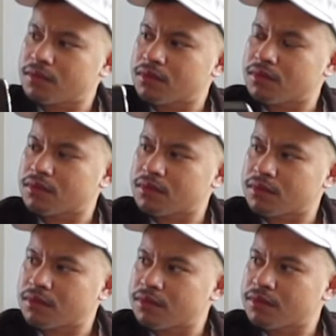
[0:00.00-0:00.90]

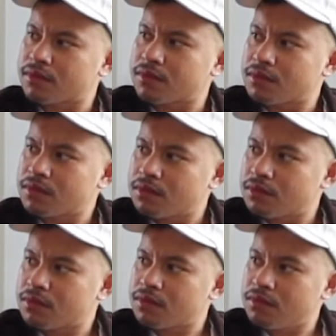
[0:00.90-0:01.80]

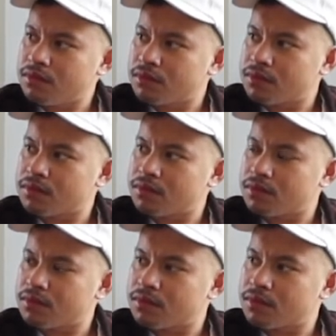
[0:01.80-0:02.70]

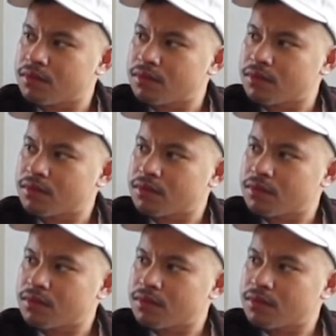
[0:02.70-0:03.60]

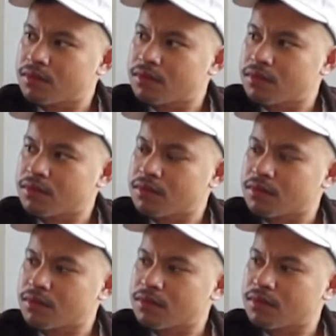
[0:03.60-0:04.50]

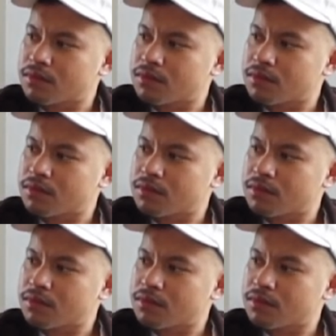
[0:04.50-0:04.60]
(silent)